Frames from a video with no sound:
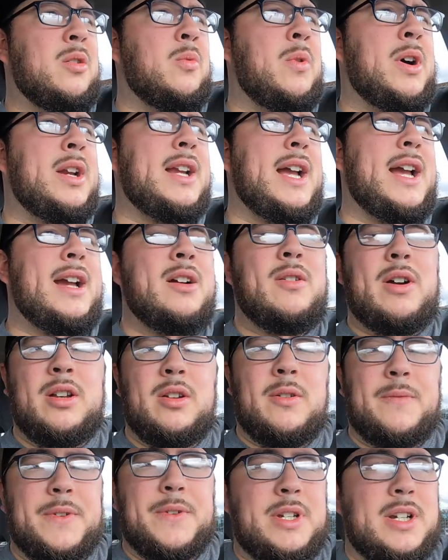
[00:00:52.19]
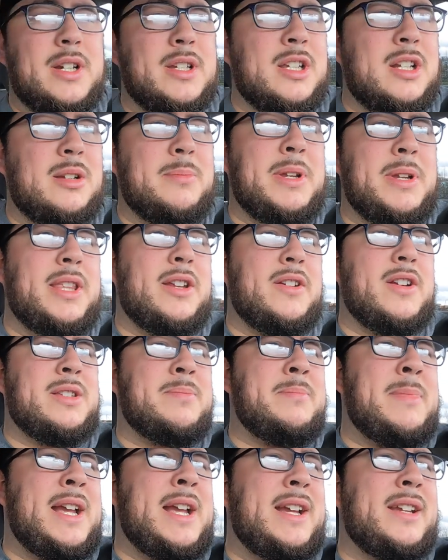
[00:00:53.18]
One guy who I know for sure is gonna be there
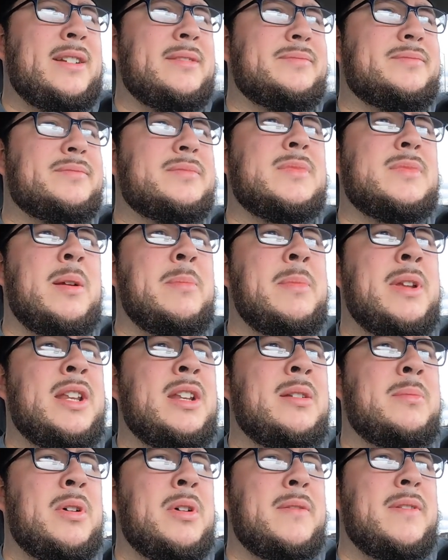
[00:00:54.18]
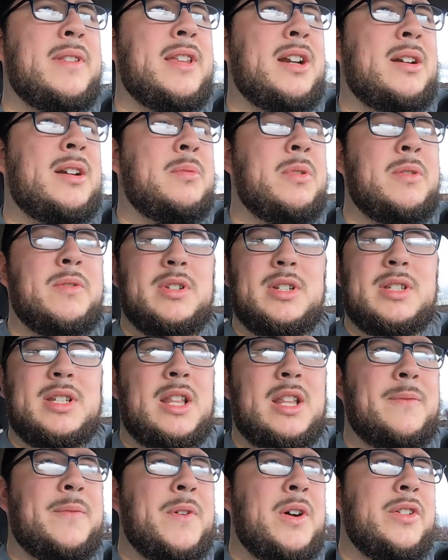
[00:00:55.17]
is Matt, I'm meeting him over there. We were just
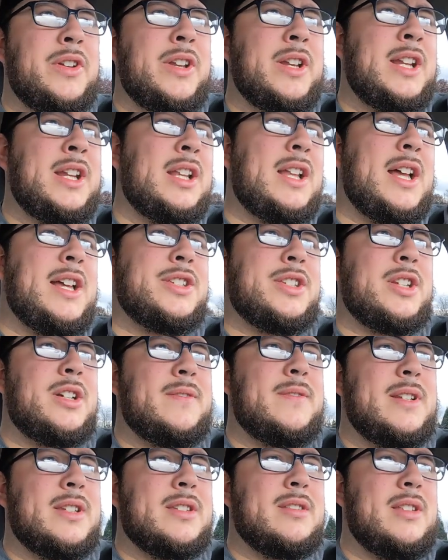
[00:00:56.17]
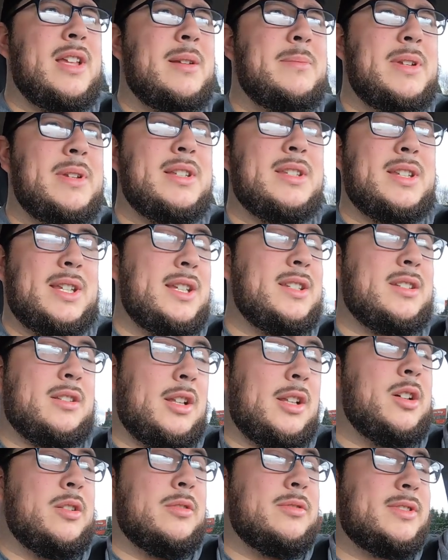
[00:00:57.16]
on the phone and he lost service, so that means he's
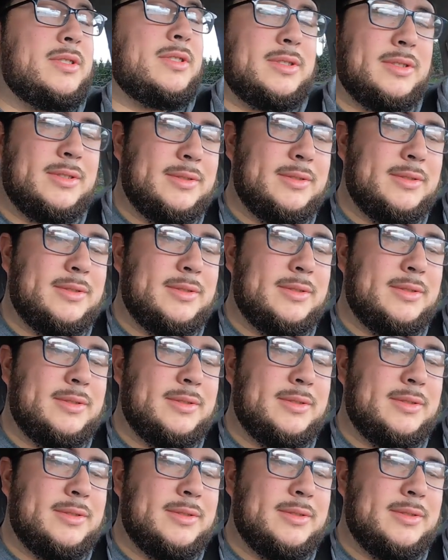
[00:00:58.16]
close.